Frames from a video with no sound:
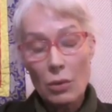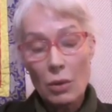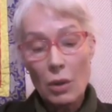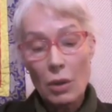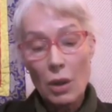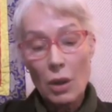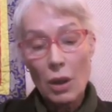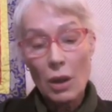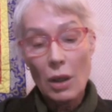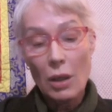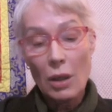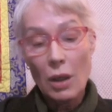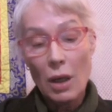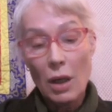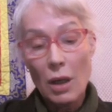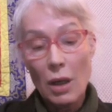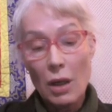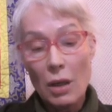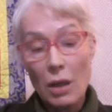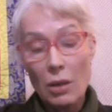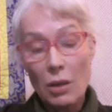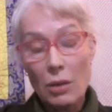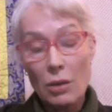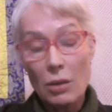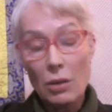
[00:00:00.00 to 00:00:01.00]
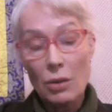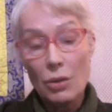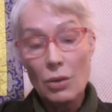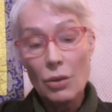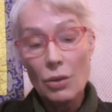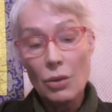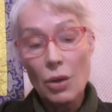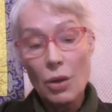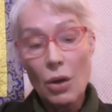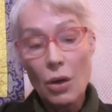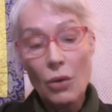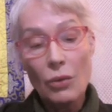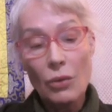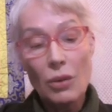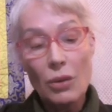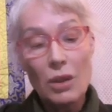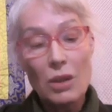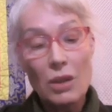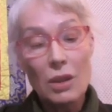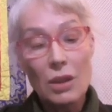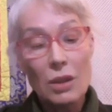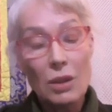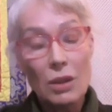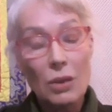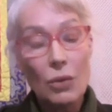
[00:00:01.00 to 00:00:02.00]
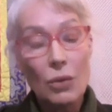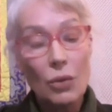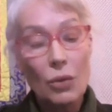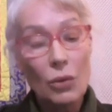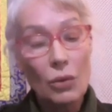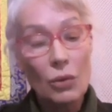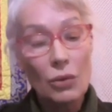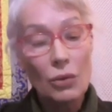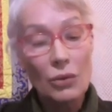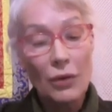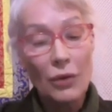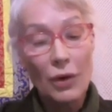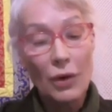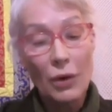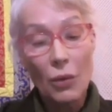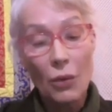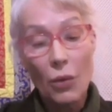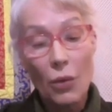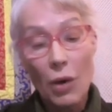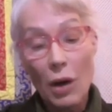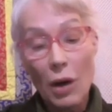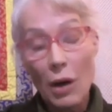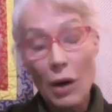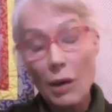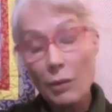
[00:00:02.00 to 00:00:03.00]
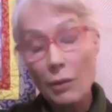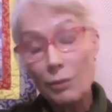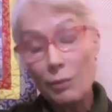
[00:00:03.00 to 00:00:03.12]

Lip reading: And do you know these schools very well?